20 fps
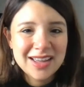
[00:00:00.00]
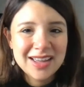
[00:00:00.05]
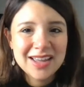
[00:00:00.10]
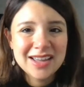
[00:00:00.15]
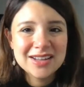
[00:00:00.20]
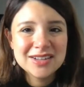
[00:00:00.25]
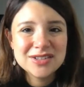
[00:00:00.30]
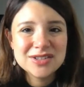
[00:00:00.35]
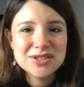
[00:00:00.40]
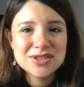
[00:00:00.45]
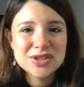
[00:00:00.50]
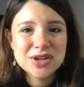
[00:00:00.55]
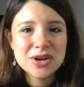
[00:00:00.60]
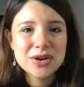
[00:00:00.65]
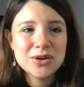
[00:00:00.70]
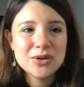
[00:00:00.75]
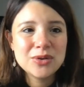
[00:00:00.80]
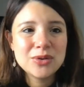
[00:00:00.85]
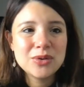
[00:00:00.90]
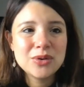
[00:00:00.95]
And
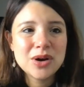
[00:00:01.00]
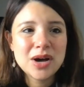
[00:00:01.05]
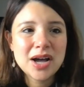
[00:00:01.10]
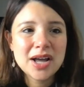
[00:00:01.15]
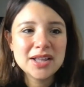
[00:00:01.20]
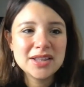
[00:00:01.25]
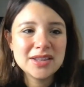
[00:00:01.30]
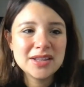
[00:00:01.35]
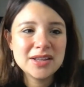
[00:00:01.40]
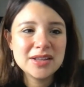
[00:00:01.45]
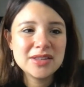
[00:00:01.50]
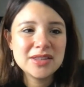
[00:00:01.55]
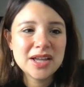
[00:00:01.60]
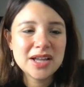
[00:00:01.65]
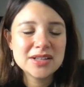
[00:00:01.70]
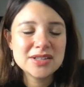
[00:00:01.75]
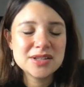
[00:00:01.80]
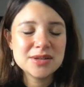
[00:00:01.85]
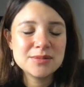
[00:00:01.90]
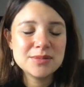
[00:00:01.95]
so I think
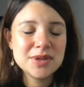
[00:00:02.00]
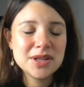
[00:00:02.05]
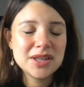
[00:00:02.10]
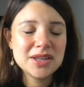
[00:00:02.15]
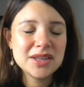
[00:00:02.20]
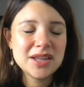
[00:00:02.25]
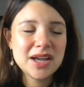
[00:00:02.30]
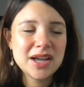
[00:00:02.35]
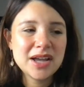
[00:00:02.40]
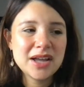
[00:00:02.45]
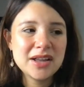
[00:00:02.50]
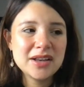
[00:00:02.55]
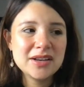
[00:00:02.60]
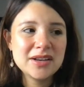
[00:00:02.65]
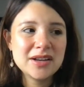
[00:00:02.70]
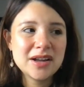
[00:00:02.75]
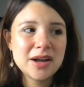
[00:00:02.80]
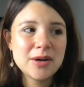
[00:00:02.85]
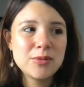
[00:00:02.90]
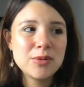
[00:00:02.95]
that's something that
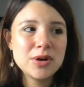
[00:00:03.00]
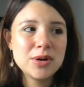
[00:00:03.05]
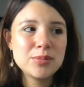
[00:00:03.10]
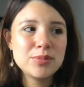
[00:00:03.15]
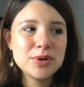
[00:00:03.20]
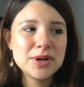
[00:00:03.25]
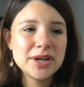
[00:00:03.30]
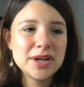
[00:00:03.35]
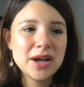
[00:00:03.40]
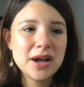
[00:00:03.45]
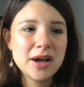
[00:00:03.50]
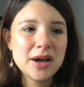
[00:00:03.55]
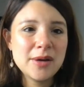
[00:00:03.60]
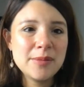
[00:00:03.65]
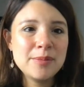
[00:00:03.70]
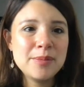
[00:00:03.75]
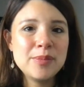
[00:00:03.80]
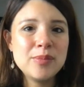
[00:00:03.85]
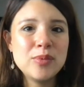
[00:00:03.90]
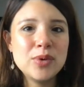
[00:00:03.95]
I want to bring
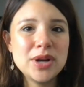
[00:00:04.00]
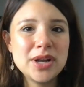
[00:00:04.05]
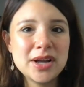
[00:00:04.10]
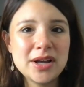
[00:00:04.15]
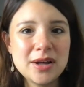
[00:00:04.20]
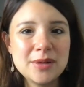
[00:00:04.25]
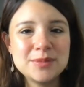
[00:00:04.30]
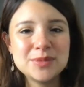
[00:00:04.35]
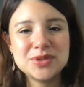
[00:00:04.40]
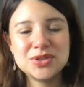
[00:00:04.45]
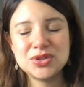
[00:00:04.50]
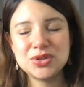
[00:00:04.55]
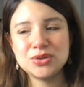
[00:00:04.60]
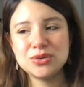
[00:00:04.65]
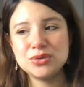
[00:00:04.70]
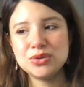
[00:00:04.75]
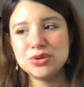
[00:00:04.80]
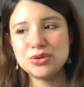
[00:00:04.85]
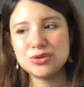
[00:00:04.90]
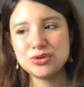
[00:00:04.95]
up when it comes
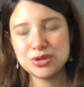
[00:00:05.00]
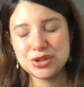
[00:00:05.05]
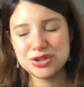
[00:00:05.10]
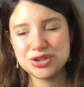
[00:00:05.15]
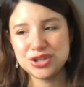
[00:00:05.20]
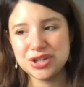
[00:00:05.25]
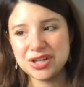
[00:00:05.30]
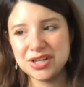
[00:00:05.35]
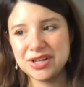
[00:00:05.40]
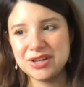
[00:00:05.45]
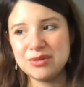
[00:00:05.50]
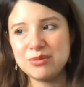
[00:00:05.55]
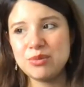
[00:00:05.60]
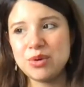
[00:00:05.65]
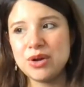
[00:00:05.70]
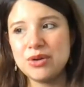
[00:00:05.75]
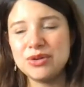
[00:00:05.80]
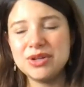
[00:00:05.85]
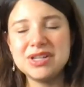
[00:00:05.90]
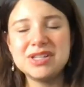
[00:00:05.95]
to nutrition and
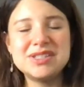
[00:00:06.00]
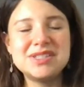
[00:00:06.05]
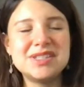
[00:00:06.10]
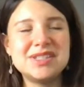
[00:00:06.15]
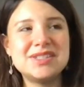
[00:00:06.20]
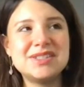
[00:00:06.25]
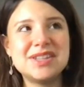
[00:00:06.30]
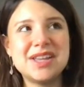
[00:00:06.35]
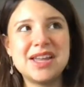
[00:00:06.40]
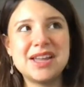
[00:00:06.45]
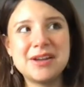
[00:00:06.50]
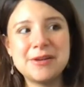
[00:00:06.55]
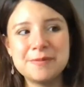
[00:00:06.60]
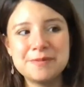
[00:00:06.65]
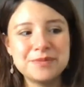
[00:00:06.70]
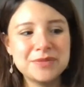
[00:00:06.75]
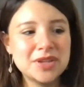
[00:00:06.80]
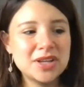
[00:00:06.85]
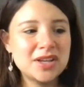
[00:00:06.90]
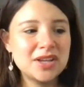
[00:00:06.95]
wellness, is like,
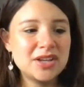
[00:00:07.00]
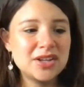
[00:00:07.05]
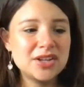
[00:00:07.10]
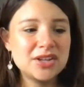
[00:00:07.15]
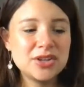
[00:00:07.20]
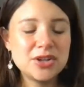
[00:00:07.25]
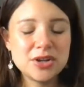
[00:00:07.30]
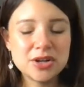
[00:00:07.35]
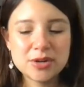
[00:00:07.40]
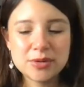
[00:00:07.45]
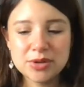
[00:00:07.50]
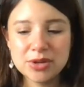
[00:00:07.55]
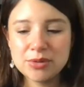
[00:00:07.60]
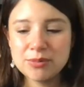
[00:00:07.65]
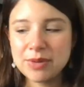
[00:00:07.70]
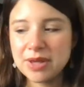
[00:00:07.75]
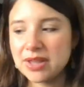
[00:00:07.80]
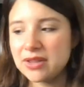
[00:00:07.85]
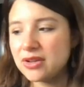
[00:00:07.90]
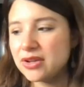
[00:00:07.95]

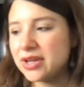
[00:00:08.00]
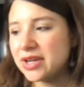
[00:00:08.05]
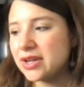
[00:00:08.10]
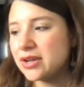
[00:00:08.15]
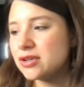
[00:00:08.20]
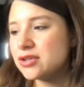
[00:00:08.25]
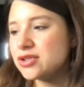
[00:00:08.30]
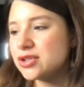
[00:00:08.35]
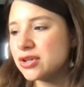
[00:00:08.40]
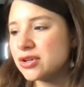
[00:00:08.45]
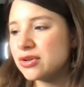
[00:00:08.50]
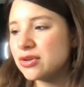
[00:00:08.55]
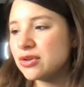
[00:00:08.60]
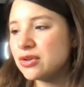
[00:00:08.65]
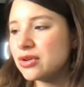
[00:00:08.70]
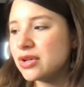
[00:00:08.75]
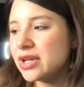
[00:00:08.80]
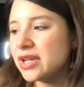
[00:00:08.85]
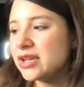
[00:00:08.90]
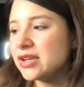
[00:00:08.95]
you may look at your
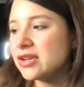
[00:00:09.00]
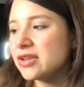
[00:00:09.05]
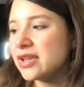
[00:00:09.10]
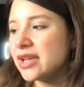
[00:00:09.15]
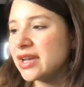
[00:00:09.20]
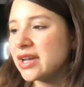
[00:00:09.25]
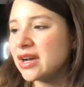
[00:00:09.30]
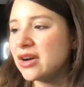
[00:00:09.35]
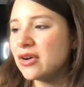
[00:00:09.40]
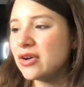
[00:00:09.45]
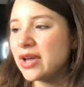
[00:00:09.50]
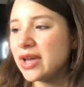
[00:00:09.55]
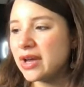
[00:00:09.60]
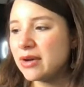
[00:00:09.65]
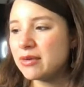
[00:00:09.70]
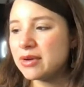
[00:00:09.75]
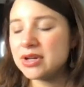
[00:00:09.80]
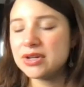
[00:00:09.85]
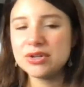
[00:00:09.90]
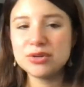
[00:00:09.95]
journal and you're like, okay,
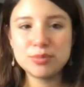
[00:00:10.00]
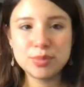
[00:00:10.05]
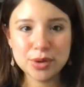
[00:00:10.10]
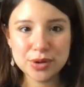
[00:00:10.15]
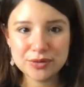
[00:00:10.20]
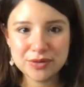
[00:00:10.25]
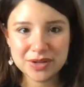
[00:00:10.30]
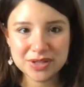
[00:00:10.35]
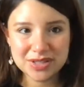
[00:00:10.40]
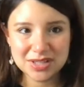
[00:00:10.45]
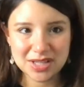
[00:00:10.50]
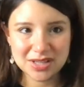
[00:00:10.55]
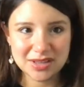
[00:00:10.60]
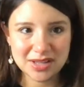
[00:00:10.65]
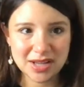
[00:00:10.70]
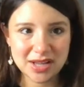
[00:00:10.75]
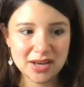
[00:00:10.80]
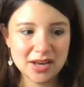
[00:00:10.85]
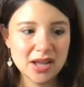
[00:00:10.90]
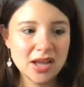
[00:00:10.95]
I want to do perfect at
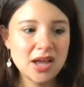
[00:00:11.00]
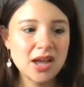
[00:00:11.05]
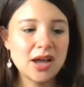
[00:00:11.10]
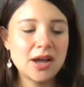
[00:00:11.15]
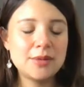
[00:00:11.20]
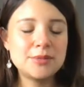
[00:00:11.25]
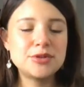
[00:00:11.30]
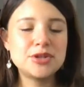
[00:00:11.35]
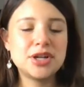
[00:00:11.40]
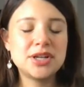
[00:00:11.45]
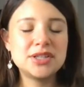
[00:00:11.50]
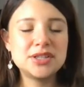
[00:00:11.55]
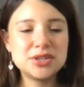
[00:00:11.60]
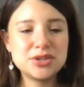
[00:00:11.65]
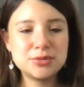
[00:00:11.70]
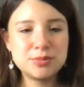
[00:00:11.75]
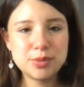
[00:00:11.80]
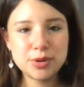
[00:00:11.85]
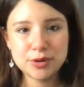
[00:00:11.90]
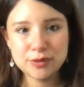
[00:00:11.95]
that. I'm trying to
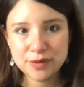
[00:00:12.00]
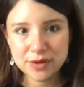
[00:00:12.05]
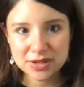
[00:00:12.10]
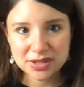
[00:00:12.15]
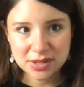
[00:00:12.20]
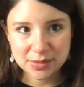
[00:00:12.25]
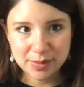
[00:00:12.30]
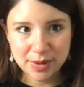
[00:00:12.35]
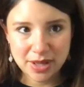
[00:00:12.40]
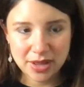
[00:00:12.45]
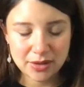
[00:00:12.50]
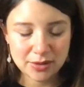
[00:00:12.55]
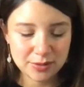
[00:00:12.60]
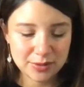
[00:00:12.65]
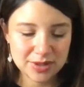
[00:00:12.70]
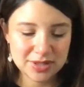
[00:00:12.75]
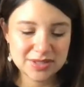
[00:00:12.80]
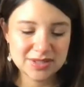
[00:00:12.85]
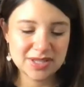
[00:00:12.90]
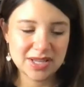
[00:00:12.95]
do perfect at Palate
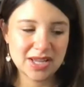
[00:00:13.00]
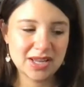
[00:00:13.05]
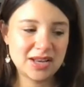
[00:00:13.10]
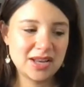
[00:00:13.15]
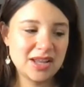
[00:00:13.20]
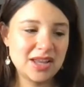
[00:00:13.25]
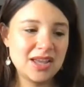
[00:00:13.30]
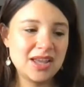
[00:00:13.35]
Reset.